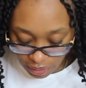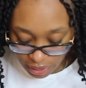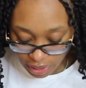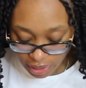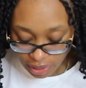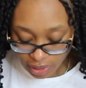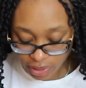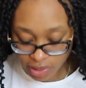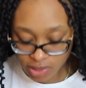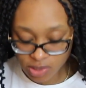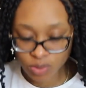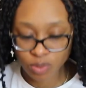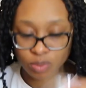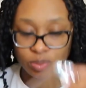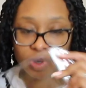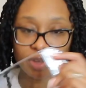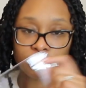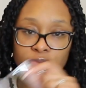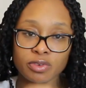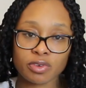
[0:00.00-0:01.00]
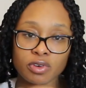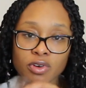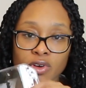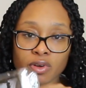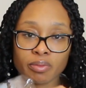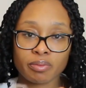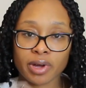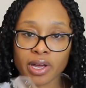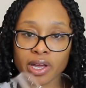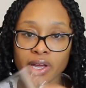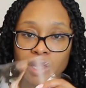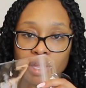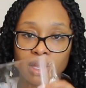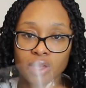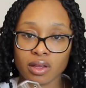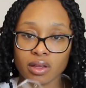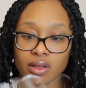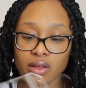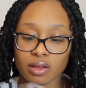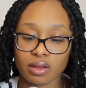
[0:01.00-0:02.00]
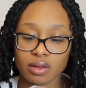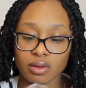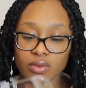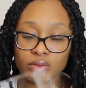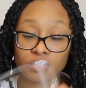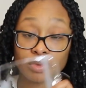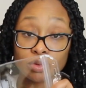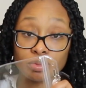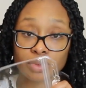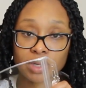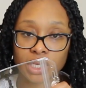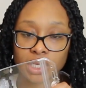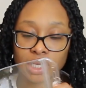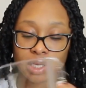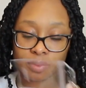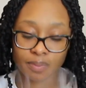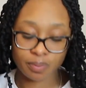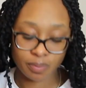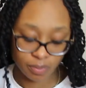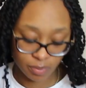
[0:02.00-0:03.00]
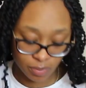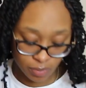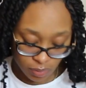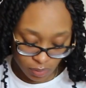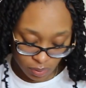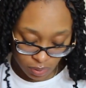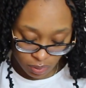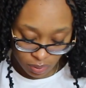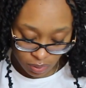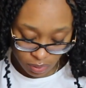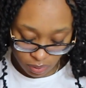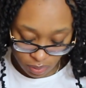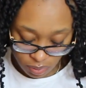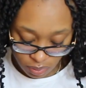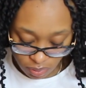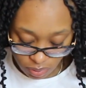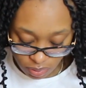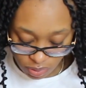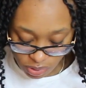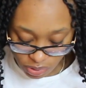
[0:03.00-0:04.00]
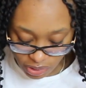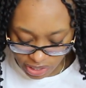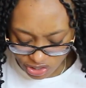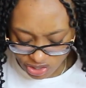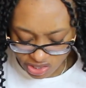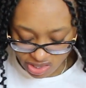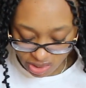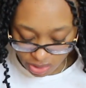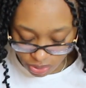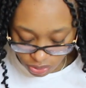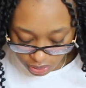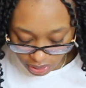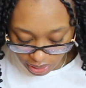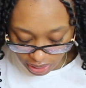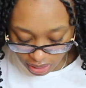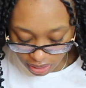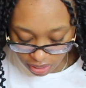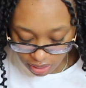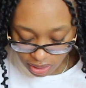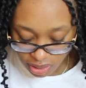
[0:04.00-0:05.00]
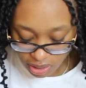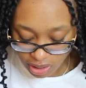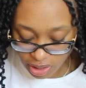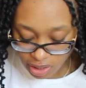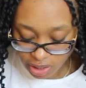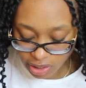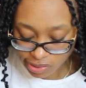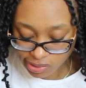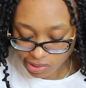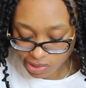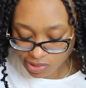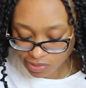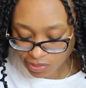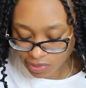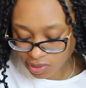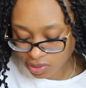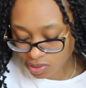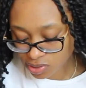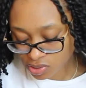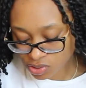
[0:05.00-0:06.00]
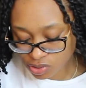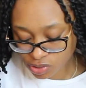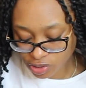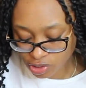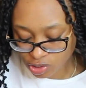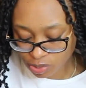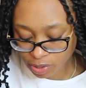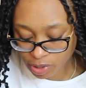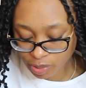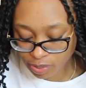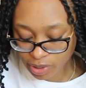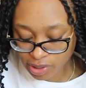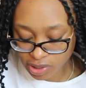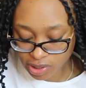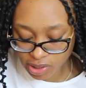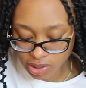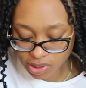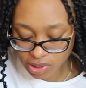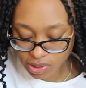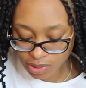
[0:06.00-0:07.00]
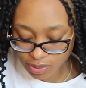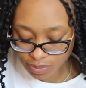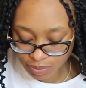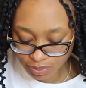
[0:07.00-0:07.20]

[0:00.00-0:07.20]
and this would be for my room key. So I just store that in here just for storage purposes.